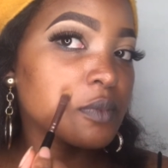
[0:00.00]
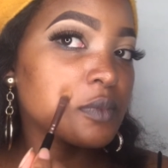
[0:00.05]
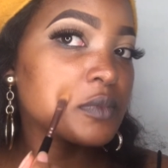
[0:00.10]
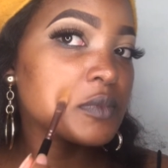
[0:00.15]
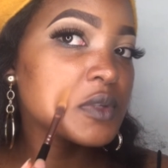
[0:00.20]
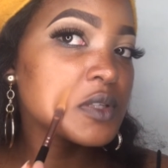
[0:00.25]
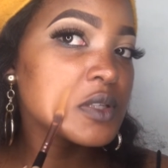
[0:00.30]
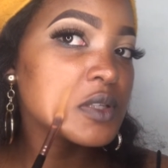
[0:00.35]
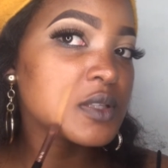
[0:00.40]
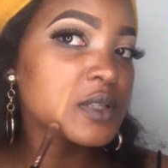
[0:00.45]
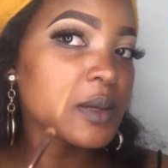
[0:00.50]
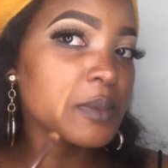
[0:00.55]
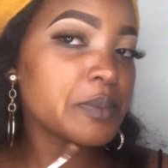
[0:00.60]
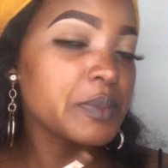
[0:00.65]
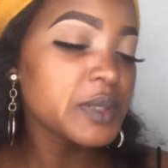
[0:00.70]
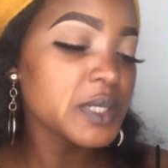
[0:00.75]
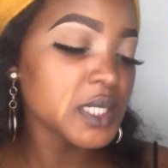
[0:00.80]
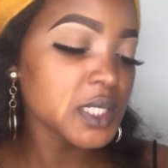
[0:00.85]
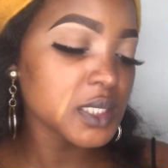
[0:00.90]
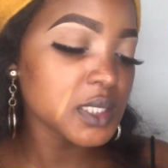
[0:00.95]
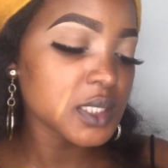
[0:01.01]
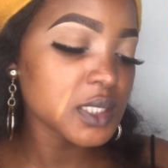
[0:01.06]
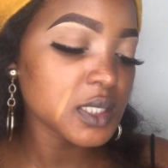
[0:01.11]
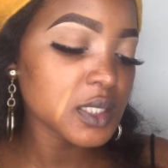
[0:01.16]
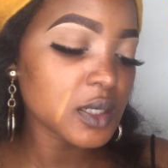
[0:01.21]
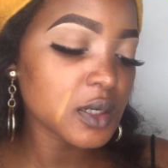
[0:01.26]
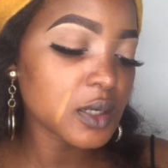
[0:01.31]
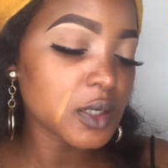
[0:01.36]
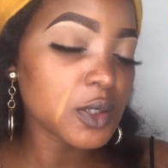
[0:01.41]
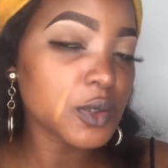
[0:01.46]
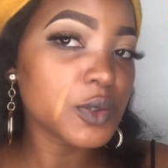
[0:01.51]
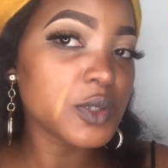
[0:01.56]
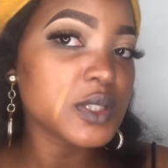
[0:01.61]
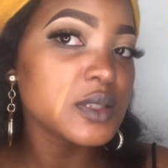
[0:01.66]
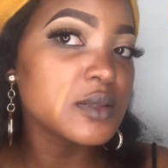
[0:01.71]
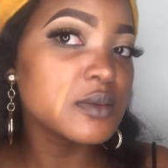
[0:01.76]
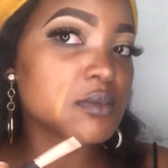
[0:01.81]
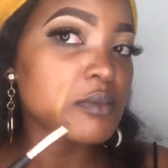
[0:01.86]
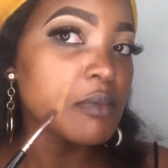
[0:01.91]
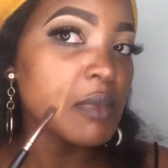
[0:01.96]
This is a pretty
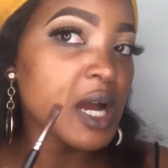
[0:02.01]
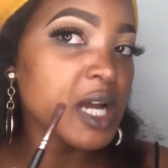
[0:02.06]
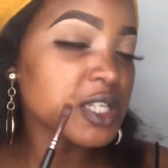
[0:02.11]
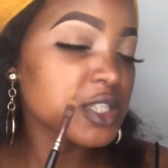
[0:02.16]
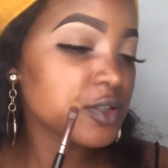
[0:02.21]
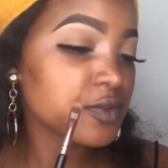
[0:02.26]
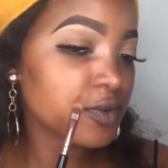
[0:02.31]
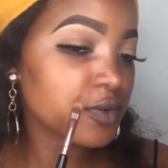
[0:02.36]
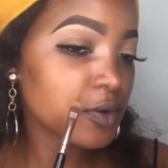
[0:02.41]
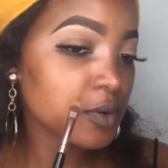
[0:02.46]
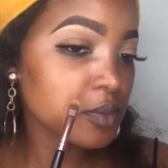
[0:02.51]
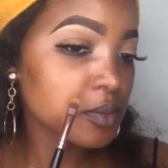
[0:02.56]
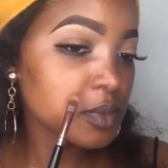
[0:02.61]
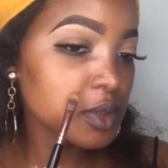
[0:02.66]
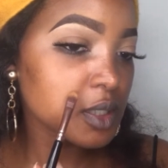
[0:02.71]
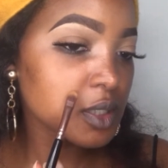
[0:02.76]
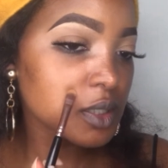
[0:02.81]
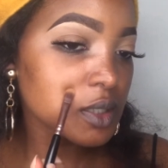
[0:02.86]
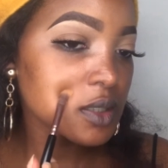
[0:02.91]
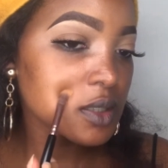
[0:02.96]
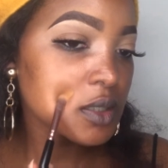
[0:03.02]
close match for me,